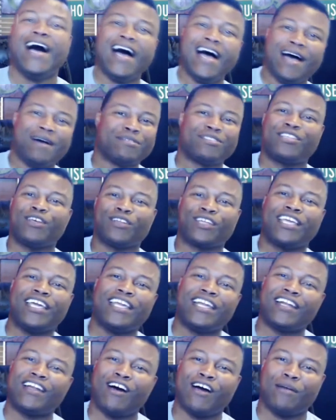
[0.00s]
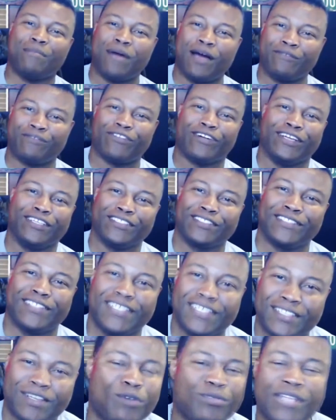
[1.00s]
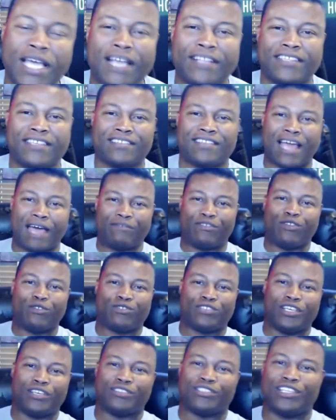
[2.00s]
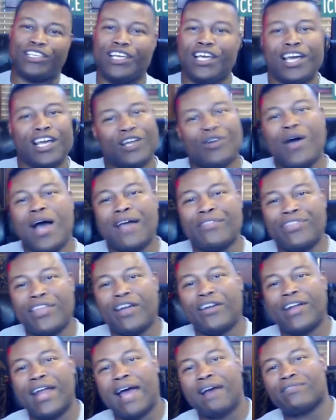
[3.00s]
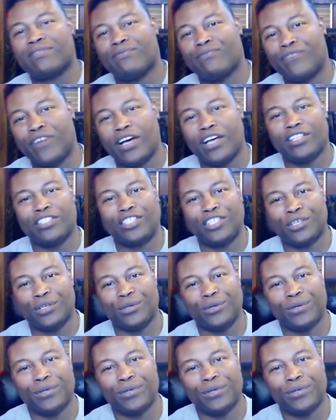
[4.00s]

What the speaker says: Still a kid at heart, my friends. Don't take this life too seriously. Go out there and have some fun, too.